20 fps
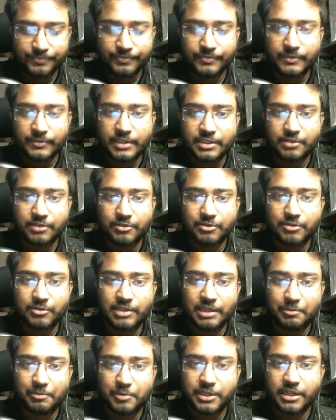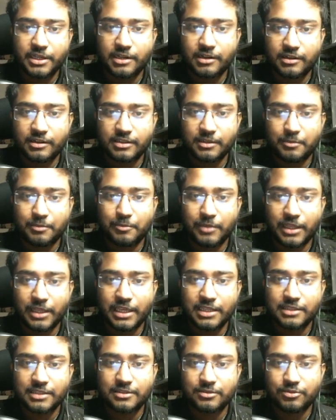so it will appear the
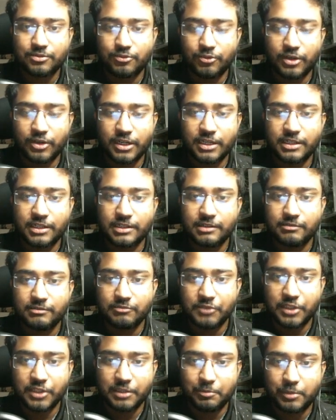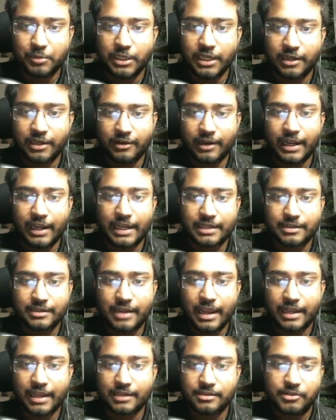place where the player
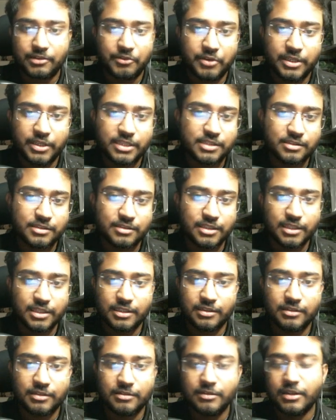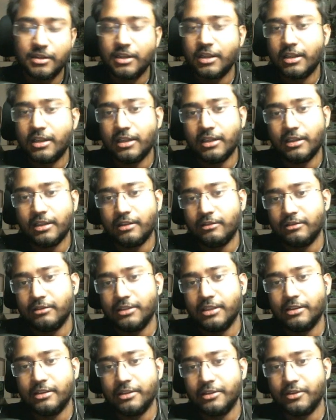character is, the
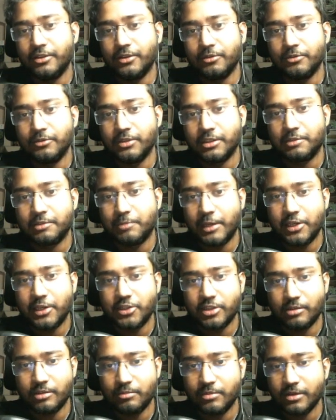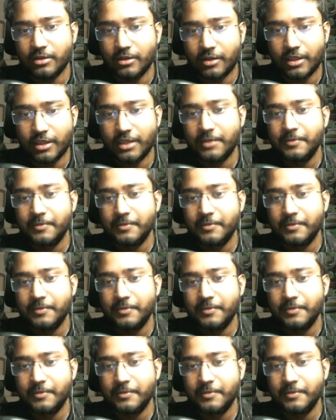the spaceship. Okay,